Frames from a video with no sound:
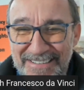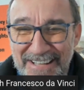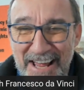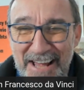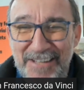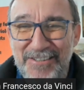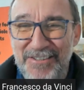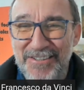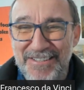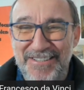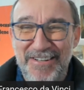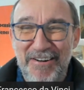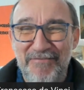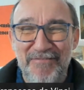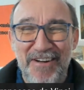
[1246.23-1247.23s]
Thank you
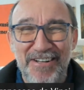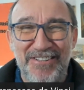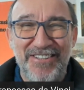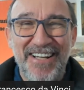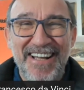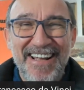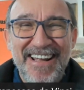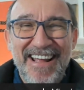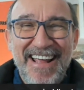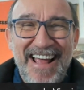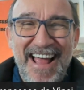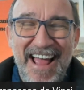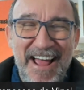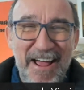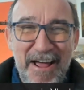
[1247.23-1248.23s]
so much.
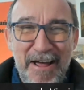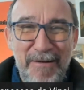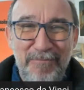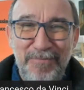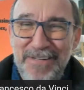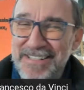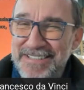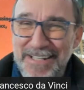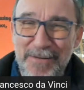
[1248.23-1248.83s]
Please